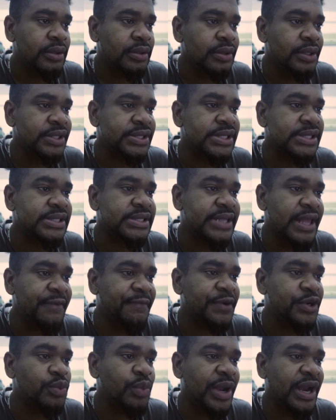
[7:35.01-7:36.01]
This is
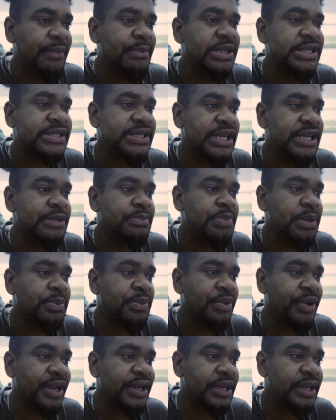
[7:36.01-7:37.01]
definitely what I've been telling
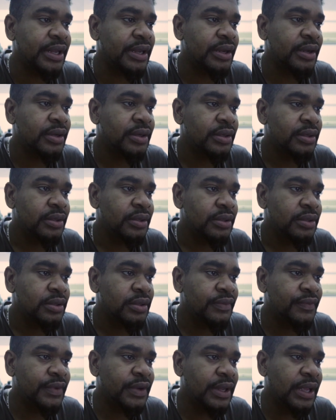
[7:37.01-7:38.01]
people right there.
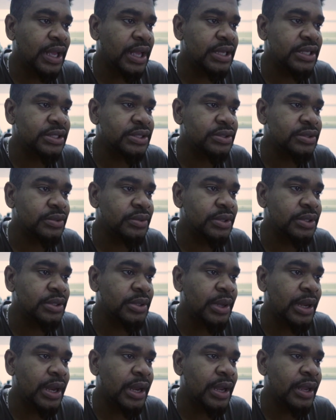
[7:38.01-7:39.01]
Let's do it.
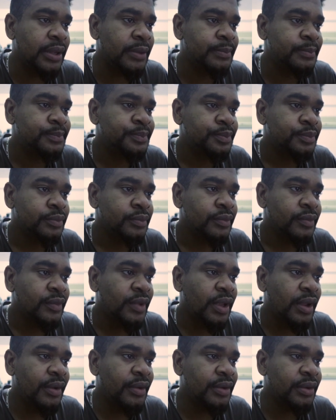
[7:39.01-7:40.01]

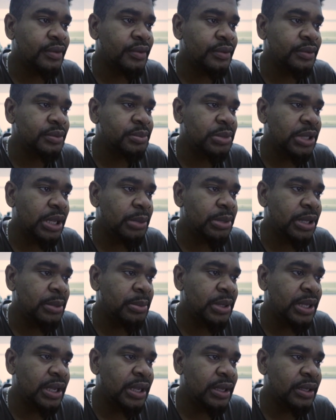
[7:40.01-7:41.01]
Blah blah
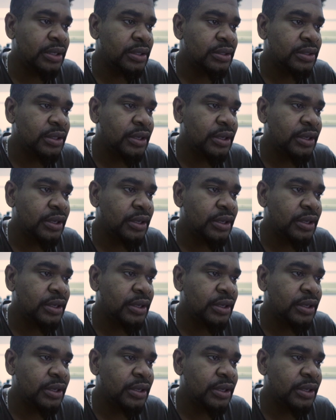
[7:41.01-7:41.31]
blah.